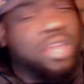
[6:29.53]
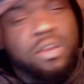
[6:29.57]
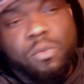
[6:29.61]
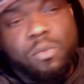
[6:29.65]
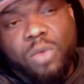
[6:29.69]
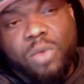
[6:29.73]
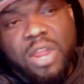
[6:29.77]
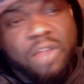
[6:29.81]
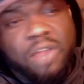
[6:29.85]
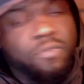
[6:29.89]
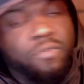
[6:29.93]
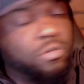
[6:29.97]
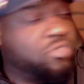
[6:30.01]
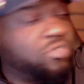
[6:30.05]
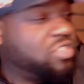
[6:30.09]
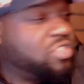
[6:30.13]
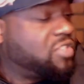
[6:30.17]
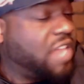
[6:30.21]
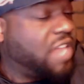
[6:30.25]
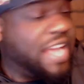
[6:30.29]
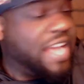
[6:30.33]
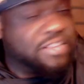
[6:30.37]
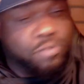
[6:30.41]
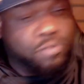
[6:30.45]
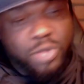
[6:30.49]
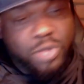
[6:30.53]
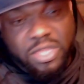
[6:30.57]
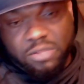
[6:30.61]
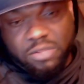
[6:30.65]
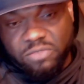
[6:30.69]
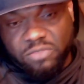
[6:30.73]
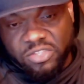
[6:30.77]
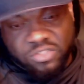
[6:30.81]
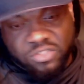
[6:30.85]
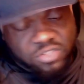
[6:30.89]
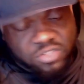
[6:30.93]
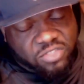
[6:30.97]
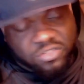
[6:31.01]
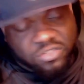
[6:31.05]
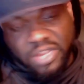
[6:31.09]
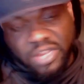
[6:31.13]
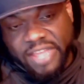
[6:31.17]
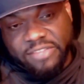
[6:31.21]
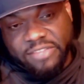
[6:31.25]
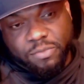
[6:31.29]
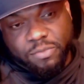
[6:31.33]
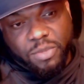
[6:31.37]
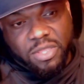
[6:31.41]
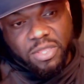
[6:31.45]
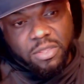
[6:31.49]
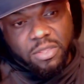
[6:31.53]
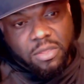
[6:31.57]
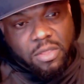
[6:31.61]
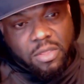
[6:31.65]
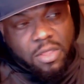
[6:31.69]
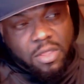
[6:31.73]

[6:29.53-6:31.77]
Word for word: whatever just last week, this this last week.